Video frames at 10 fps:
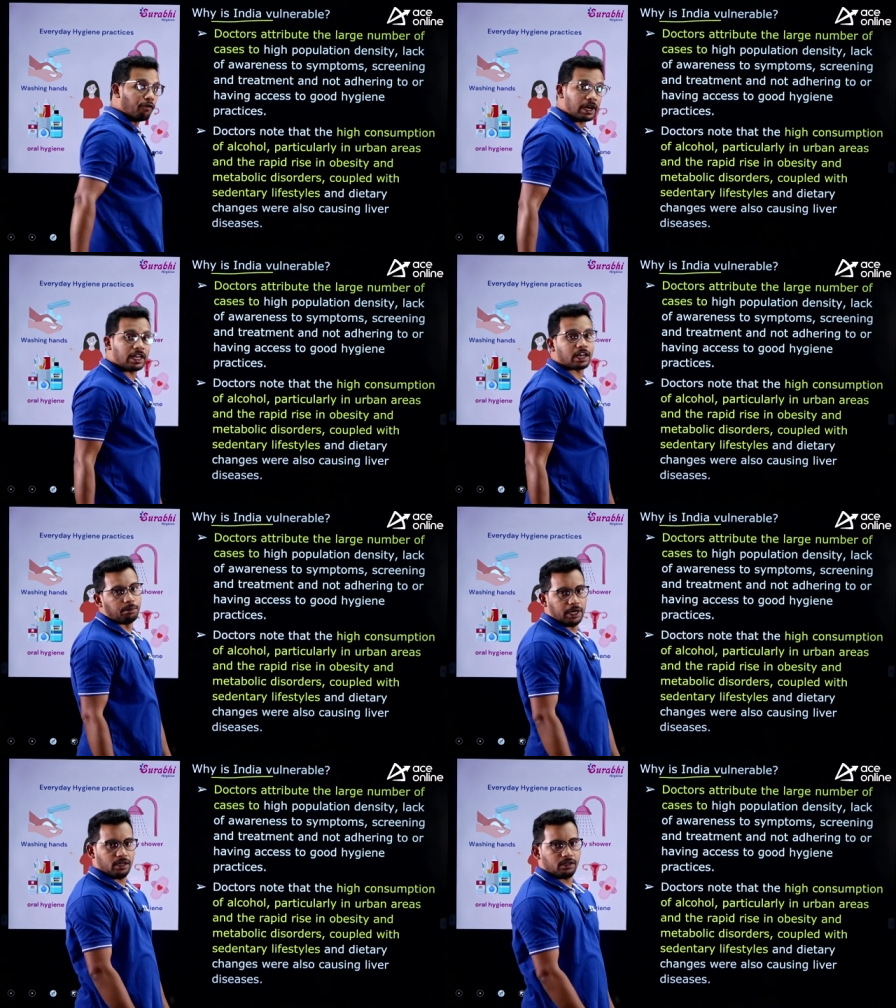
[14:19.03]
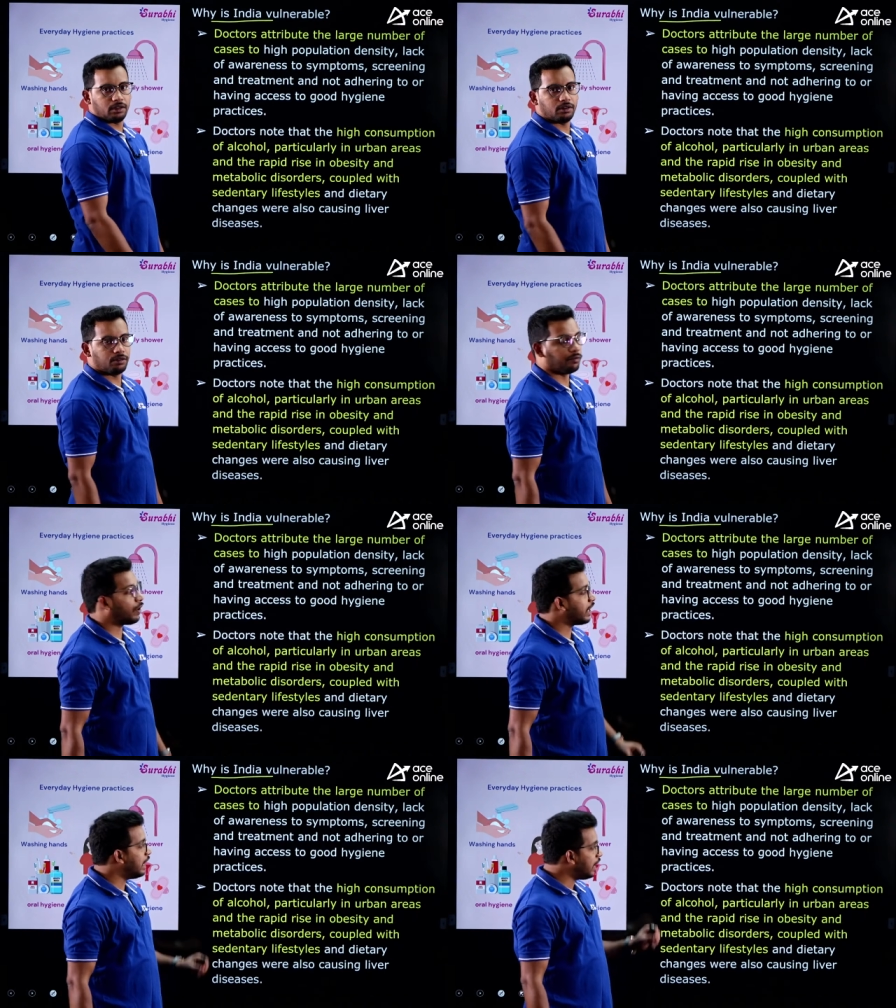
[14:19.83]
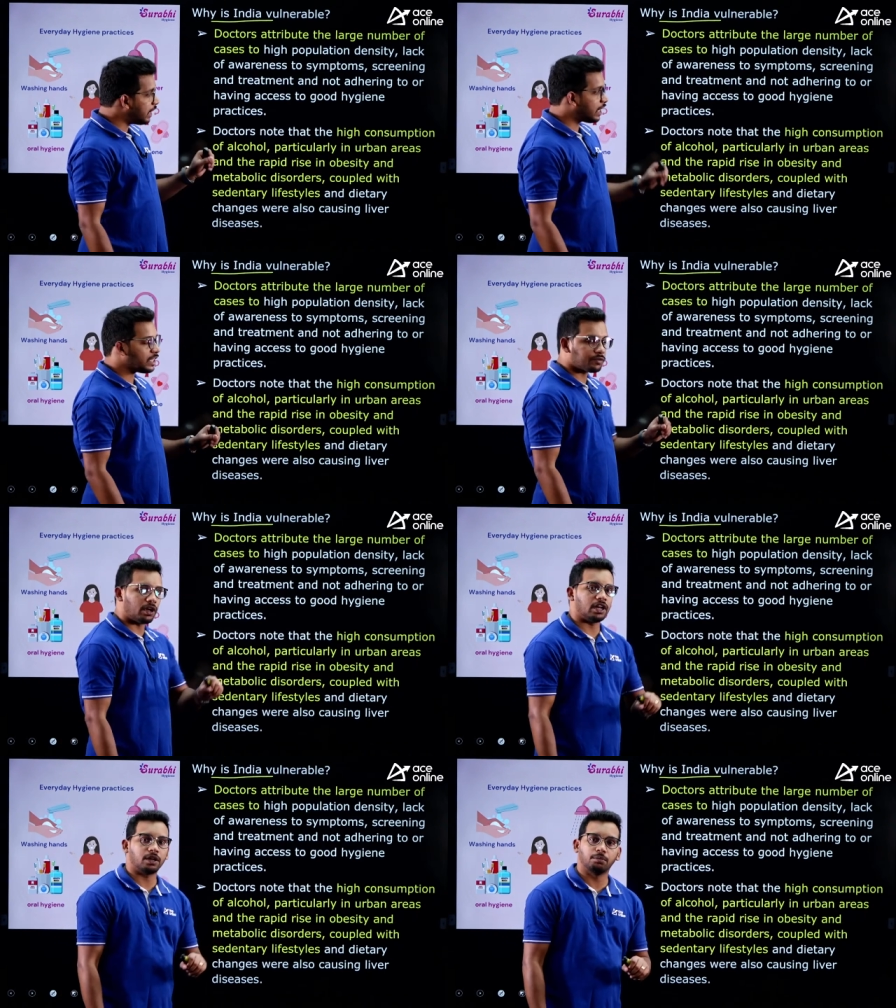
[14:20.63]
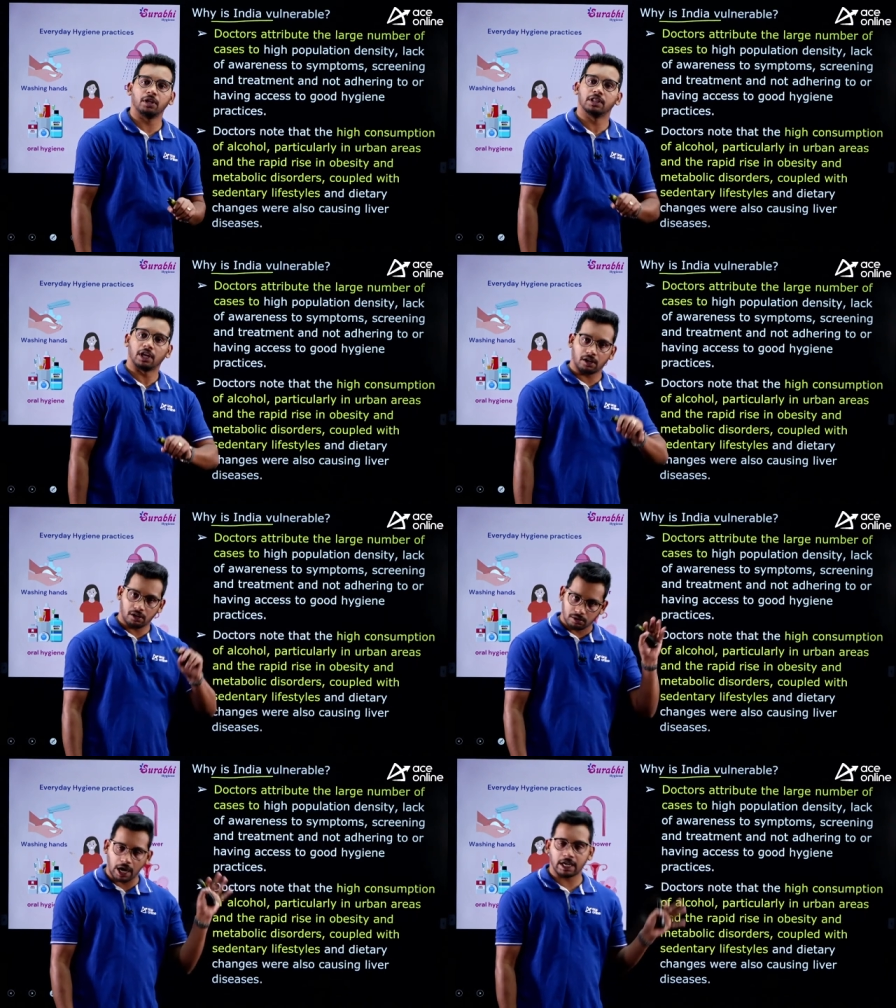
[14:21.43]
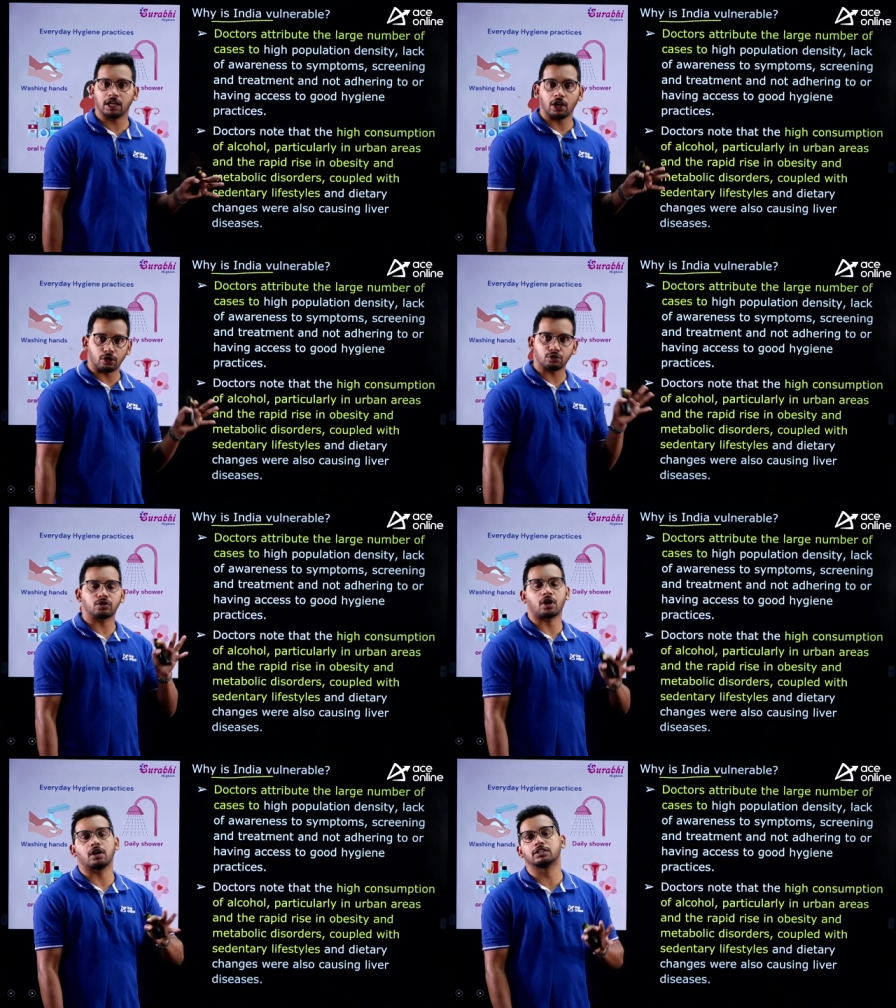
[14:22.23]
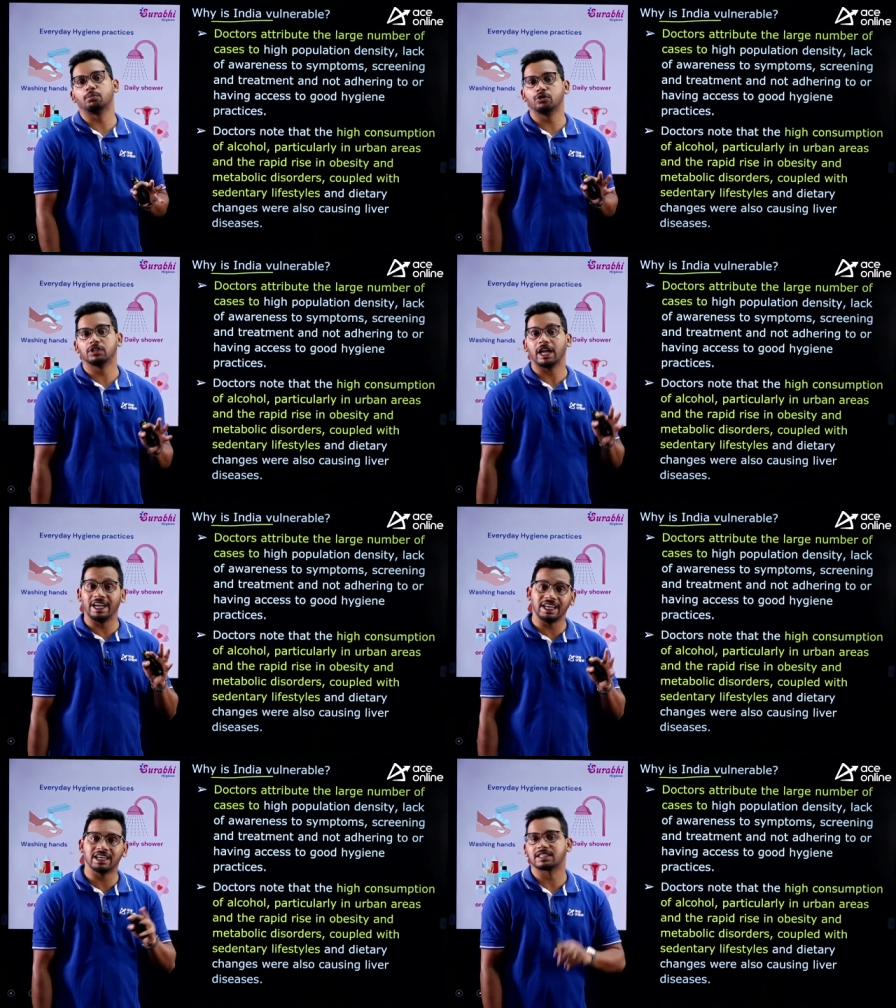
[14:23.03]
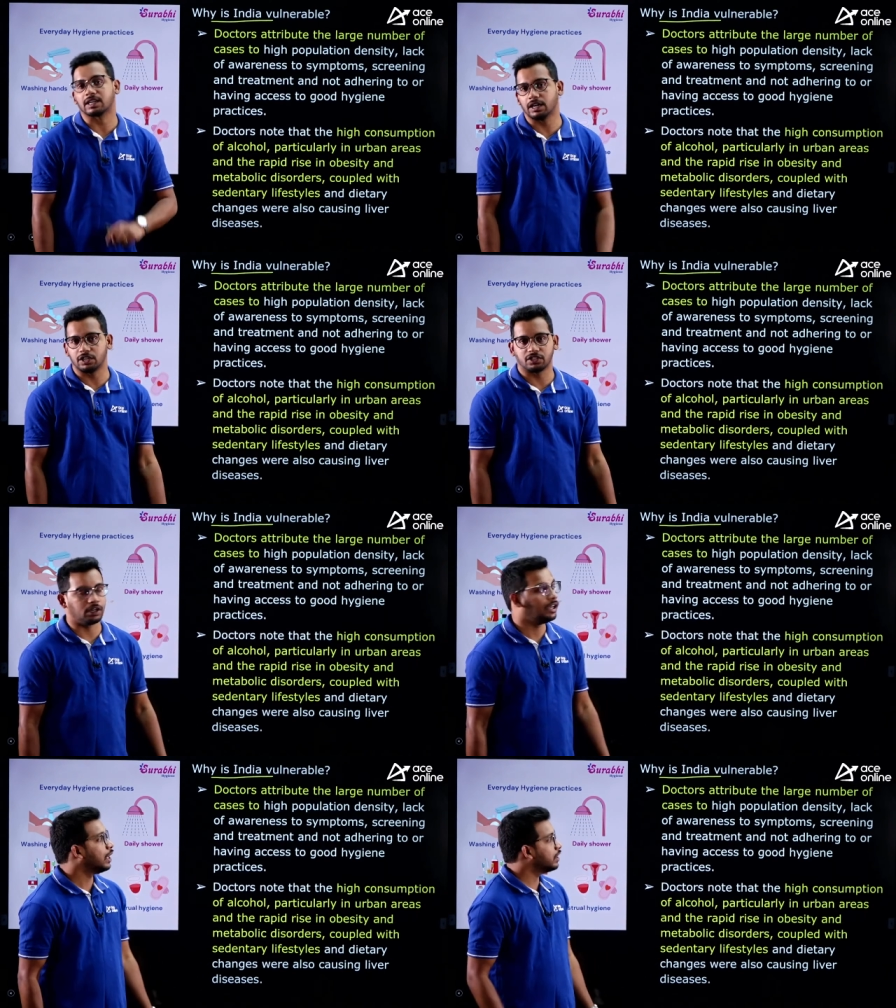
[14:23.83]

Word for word: vulnerable why India is vulnerable, the article also talks about the India's condition.